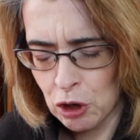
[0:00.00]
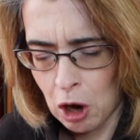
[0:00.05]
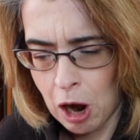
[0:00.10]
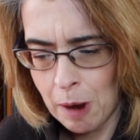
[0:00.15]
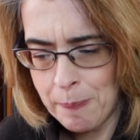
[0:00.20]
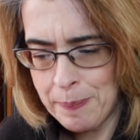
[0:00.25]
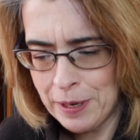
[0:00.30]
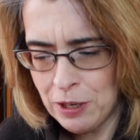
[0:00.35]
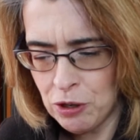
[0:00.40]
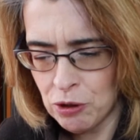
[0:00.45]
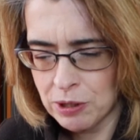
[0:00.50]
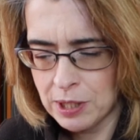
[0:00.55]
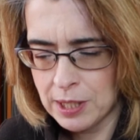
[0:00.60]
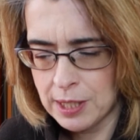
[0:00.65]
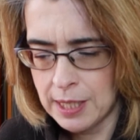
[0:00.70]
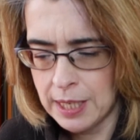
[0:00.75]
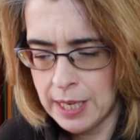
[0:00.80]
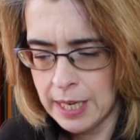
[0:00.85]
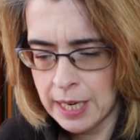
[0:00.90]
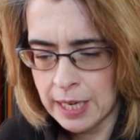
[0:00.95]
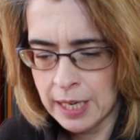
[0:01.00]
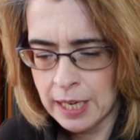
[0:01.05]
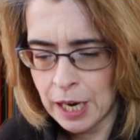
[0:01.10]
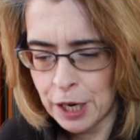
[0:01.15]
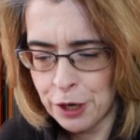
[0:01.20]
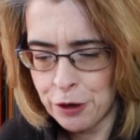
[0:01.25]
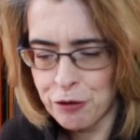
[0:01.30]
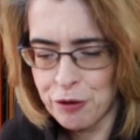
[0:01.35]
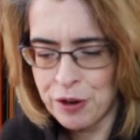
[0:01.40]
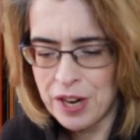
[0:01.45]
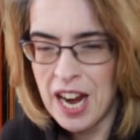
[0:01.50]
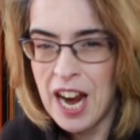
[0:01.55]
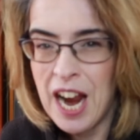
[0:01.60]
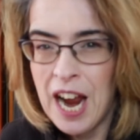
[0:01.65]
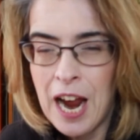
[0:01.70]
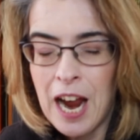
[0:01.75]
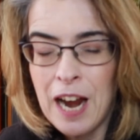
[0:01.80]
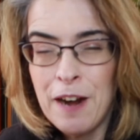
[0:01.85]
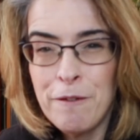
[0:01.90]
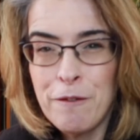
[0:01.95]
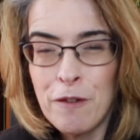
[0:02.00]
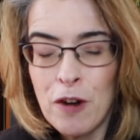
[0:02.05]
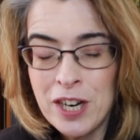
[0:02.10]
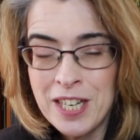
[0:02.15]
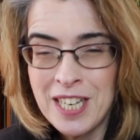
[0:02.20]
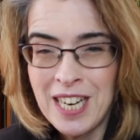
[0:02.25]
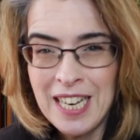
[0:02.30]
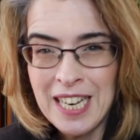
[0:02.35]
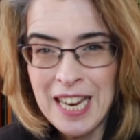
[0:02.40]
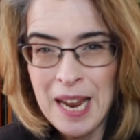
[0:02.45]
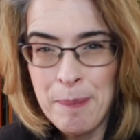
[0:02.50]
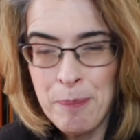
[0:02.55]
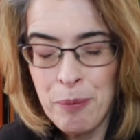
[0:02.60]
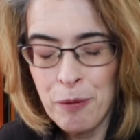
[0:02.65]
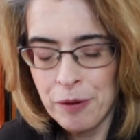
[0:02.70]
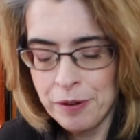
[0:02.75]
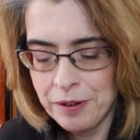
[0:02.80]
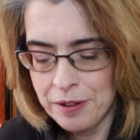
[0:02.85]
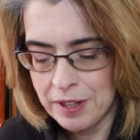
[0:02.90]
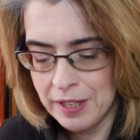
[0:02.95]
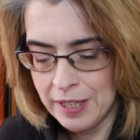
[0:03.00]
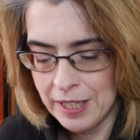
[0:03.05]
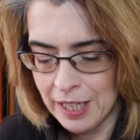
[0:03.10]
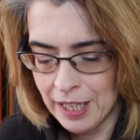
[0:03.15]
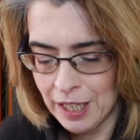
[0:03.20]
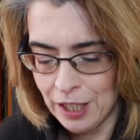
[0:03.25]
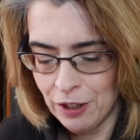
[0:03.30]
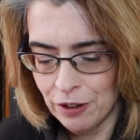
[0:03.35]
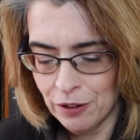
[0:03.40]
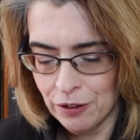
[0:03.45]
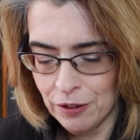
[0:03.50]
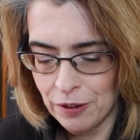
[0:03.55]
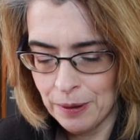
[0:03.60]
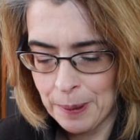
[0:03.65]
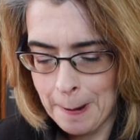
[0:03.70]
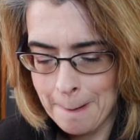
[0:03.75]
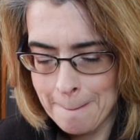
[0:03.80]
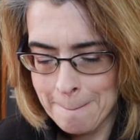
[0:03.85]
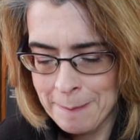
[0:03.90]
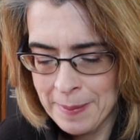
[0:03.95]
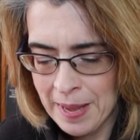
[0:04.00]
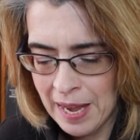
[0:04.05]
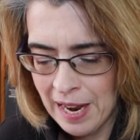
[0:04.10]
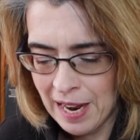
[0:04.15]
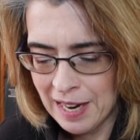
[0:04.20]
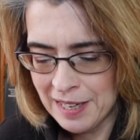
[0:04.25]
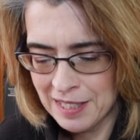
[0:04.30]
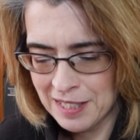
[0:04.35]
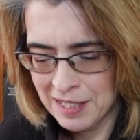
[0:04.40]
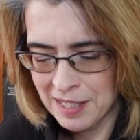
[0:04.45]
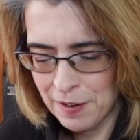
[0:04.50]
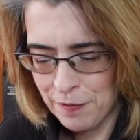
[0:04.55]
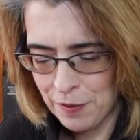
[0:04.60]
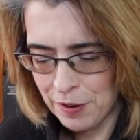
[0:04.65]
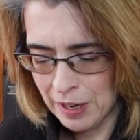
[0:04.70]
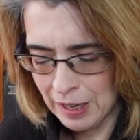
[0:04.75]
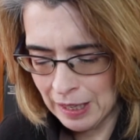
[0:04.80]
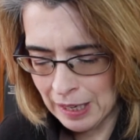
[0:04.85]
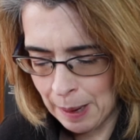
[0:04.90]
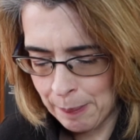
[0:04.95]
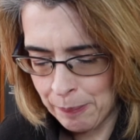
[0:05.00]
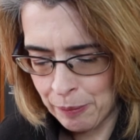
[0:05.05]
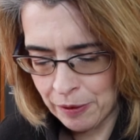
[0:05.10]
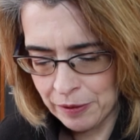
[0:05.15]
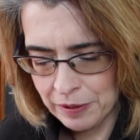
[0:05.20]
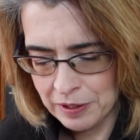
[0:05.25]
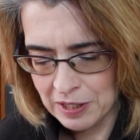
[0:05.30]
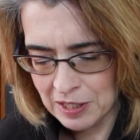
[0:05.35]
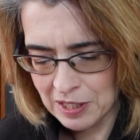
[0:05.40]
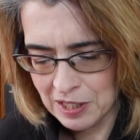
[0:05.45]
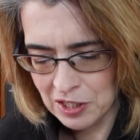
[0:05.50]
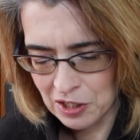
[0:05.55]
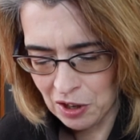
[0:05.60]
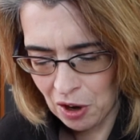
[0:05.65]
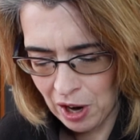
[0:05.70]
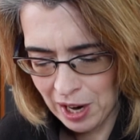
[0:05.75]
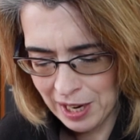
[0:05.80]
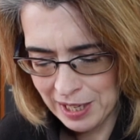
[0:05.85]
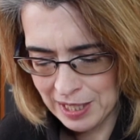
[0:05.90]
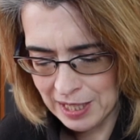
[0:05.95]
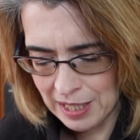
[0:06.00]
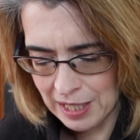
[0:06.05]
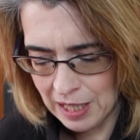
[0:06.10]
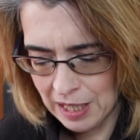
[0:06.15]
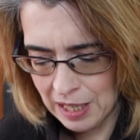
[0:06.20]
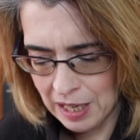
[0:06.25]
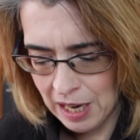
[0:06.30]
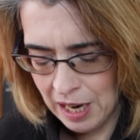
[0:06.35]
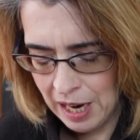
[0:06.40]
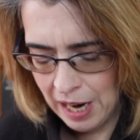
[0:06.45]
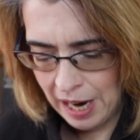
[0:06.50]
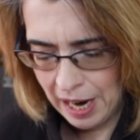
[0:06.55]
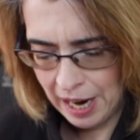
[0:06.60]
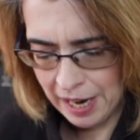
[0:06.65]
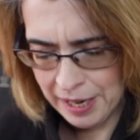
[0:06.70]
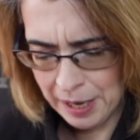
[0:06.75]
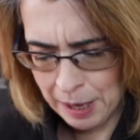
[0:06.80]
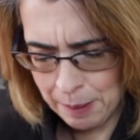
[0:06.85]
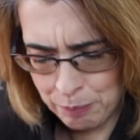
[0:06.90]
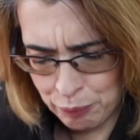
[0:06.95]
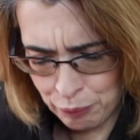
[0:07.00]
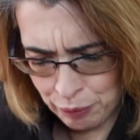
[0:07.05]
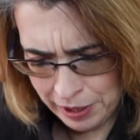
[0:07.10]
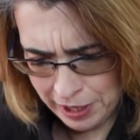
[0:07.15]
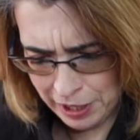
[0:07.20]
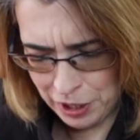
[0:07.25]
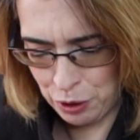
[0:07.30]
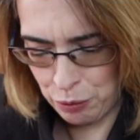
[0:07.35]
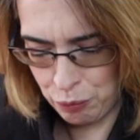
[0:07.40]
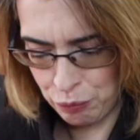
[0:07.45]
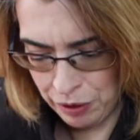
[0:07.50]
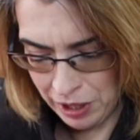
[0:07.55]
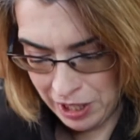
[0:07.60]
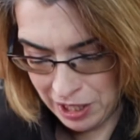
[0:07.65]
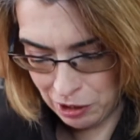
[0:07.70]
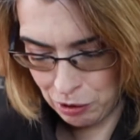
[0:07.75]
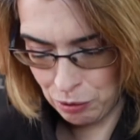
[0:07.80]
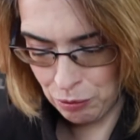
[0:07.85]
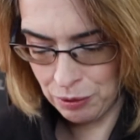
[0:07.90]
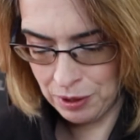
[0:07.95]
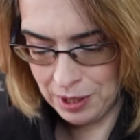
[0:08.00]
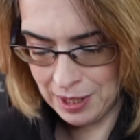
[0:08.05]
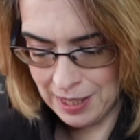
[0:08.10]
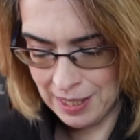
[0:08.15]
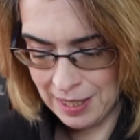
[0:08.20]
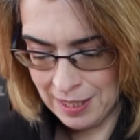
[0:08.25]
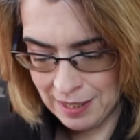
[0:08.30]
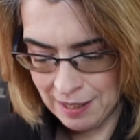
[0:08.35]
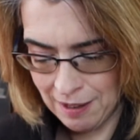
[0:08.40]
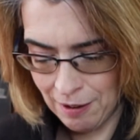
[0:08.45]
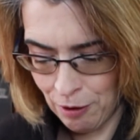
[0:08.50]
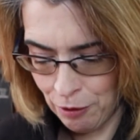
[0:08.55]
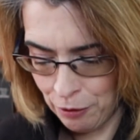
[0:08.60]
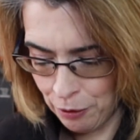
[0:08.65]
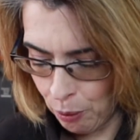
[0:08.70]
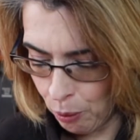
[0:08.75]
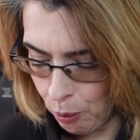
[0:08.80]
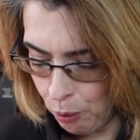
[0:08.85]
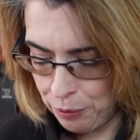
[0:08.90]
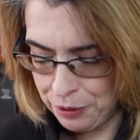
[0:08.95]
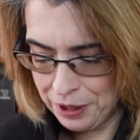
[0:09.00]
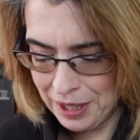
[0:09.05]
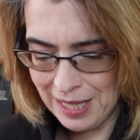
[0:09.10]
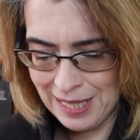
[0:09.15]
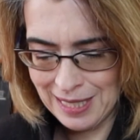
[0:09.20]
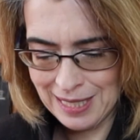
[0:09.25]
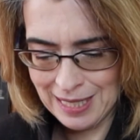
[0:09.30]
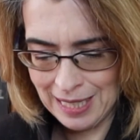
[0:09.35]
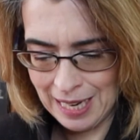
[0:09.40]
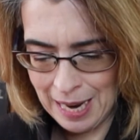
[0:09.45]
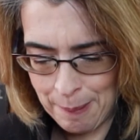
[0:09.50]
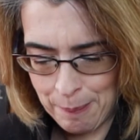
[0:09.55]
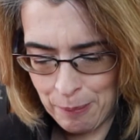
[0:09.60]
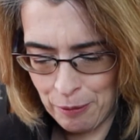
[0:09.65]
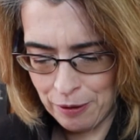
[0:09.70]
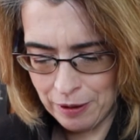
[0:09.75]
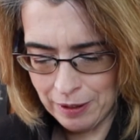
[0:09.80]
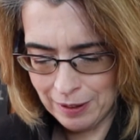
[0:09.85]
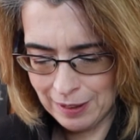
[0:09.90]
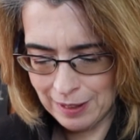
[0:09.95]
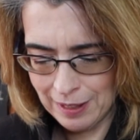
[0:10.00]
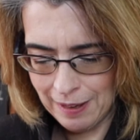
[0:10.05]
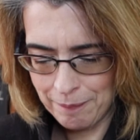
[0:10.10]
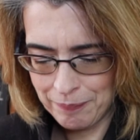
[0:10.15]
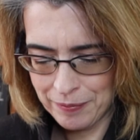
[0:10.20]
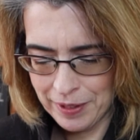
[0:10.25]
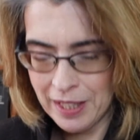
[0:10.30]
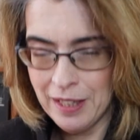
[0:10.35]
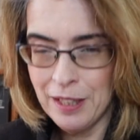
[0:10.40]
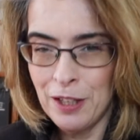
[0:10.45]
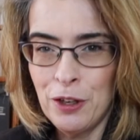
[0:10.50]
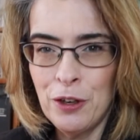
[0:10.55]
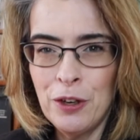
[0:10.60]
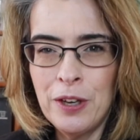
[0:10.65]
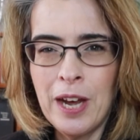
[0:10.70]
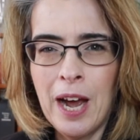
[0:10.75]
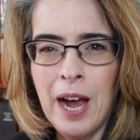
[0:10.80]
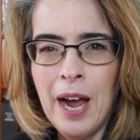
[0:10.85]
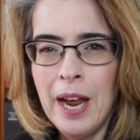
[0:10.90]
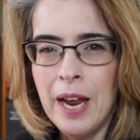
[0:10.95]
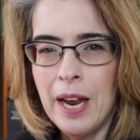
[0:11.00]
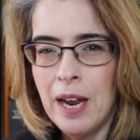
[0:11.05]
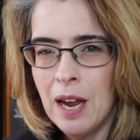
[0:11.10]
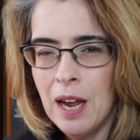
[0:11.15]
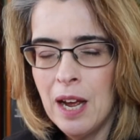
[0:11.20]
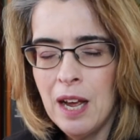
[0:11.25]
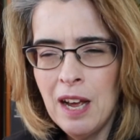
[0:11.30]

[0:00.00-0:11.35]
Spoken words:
type in your city and country and find a labyrinth near you. And there's even a labyrinth society and a British resource centre on all things labyrinth in the UK.